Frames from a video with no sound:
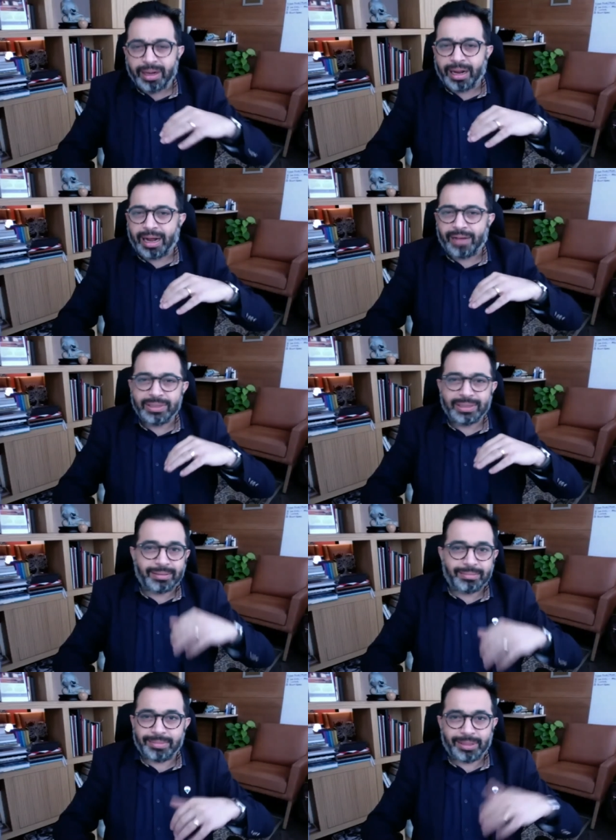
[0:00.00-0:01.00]
i was a
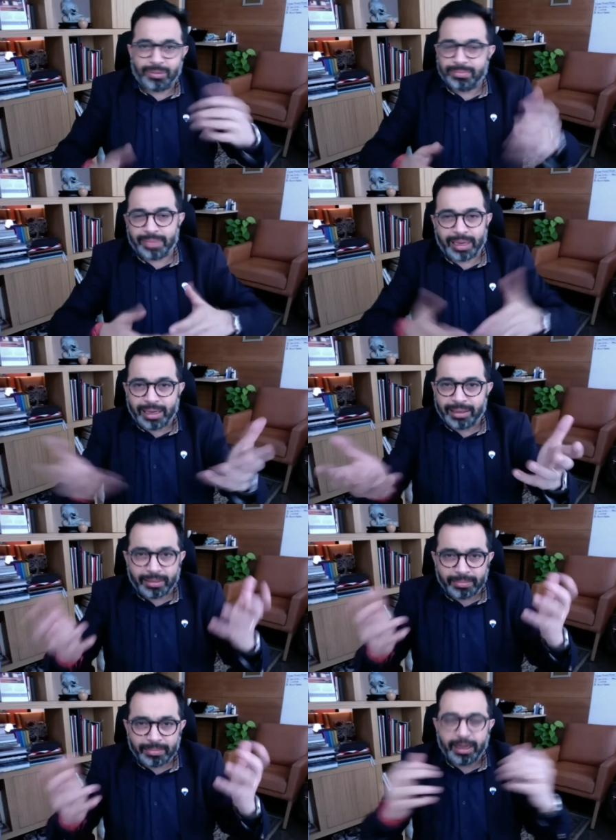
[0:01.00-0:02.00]
you know any other
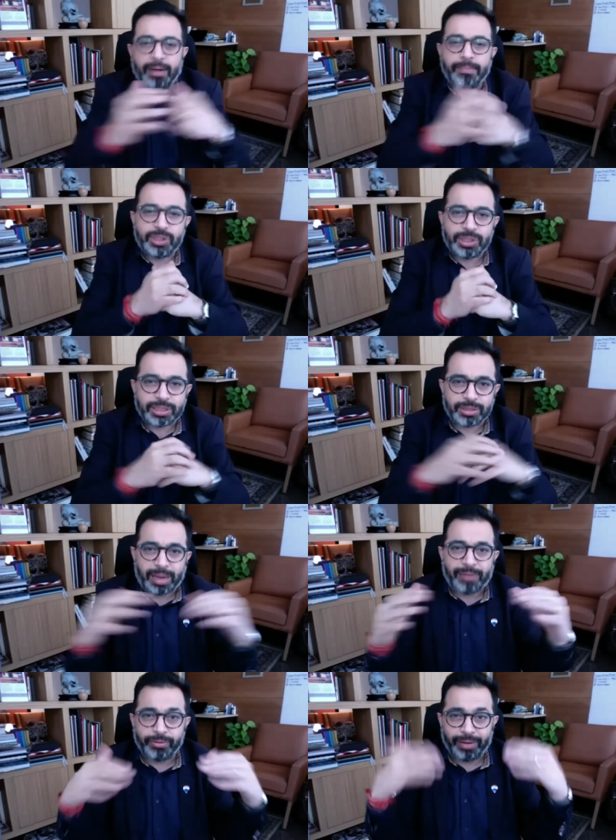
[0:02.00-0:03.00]
uh, business
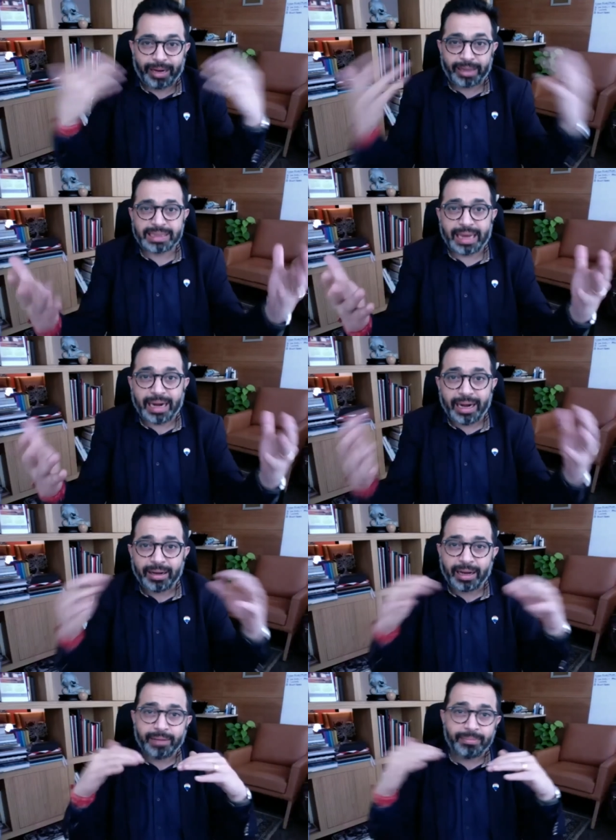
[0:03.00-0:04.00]
i was when i scaled
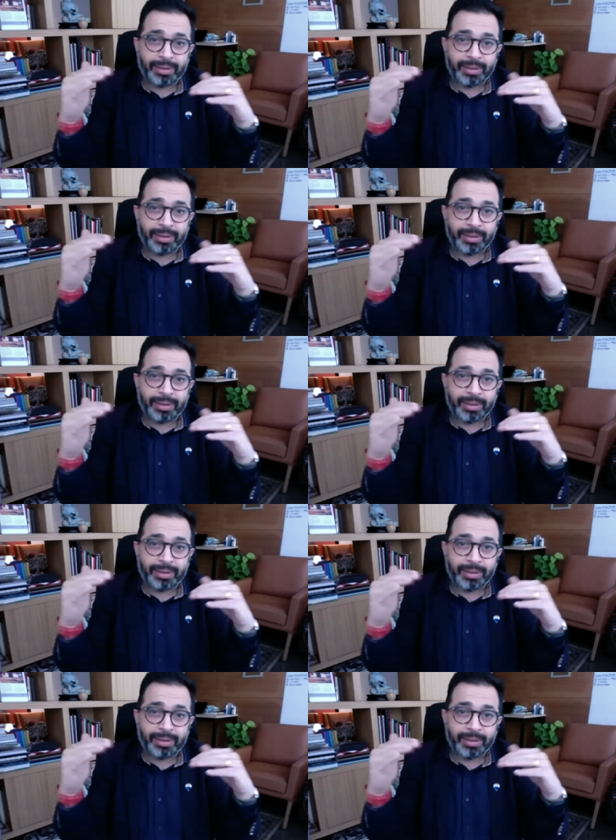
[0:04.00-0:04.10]
i